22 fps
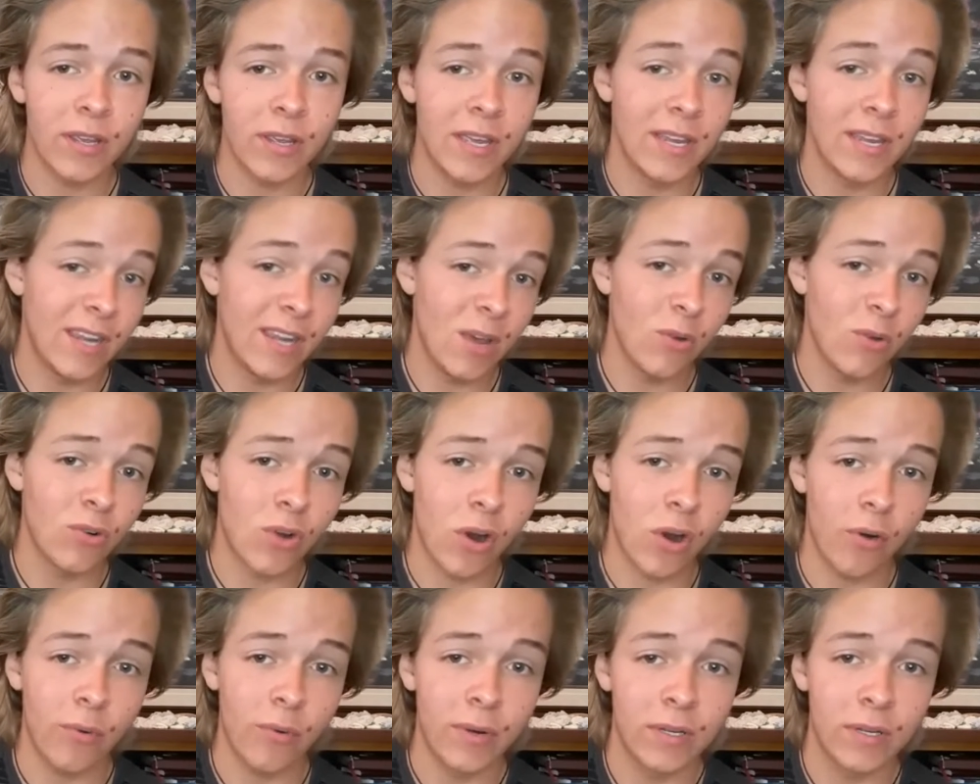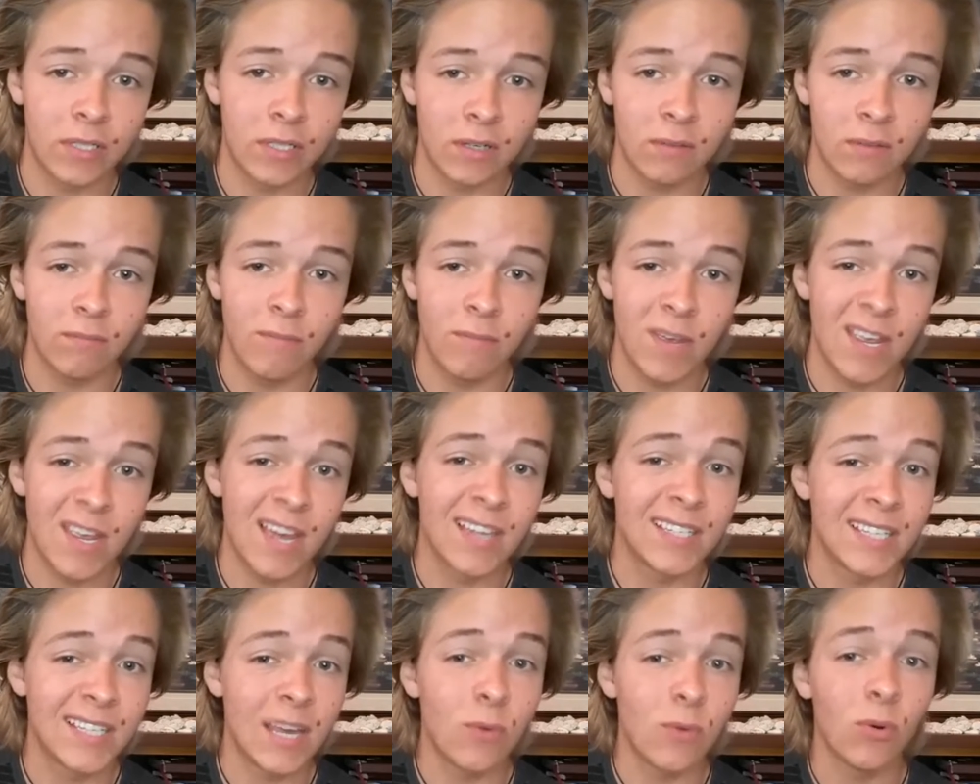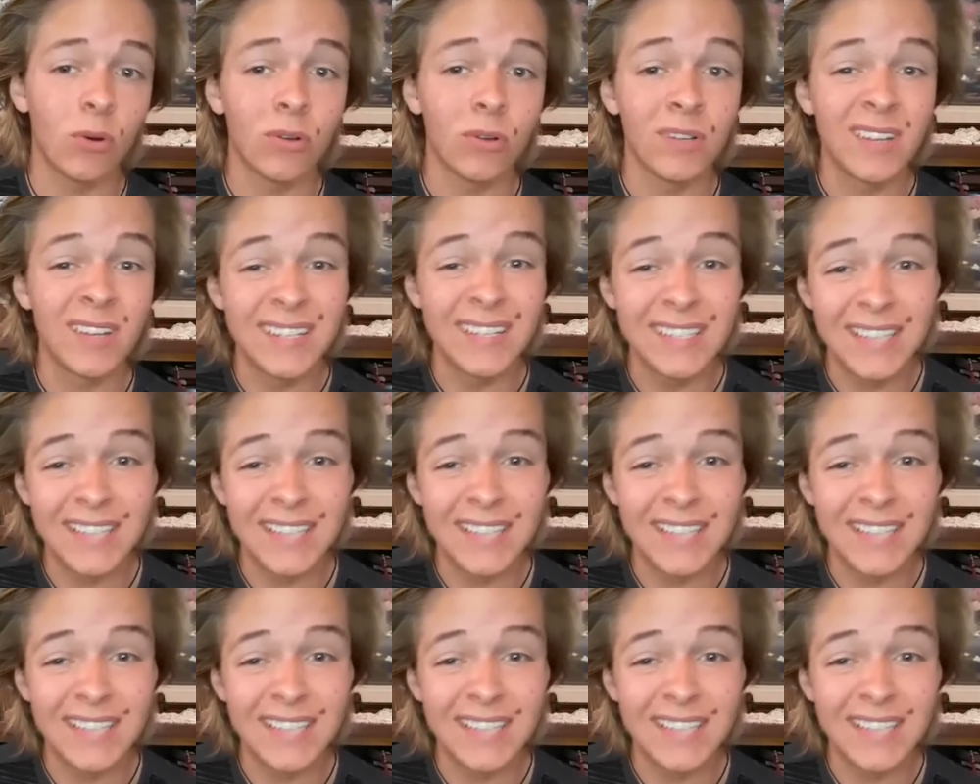in Neo-Darwinism because they will